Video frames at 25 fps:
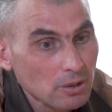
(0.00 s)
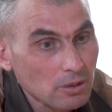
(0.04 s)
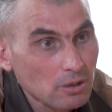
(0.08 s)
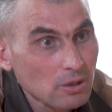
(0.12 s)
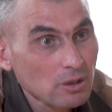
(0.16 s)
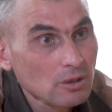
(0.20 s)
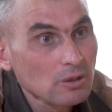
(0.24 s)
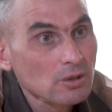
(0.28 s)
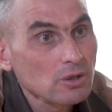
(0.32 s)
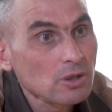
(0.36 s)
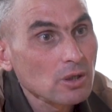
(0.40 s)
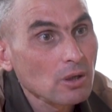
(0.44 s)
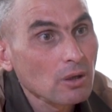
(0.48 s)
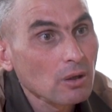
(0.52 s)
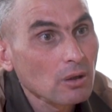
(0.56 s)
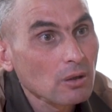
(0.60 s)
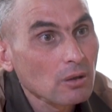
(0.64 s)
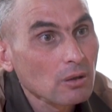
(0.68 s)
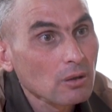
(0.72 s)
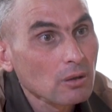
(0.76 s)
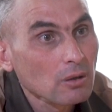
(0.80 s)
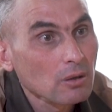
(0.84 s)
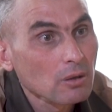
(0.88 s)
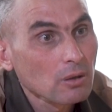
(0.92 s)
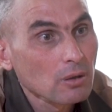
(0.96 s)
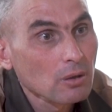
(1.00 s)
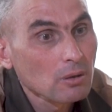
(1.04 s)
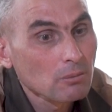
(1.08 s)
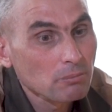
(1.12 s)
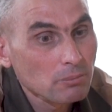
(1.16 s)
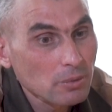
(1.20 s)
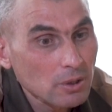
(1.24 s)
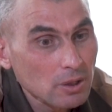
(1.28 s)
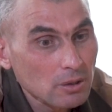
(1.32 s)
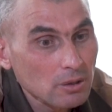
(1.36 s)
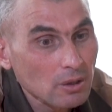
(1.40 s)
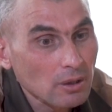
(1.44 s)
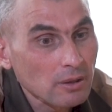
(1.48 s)
Support. I want my
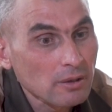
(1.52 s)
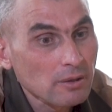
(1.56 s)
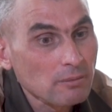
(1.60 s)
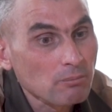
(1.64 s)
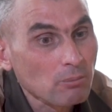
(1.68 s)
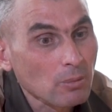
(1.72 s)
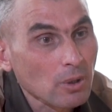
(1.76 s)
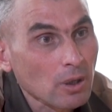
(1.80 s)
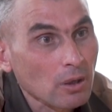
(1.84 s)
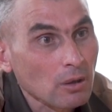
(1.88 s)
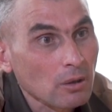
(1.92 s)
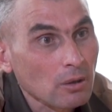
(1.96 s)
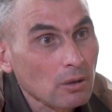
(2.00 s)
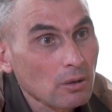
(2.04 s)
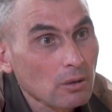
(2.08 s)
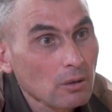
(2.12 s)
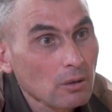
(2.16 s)
family to be able to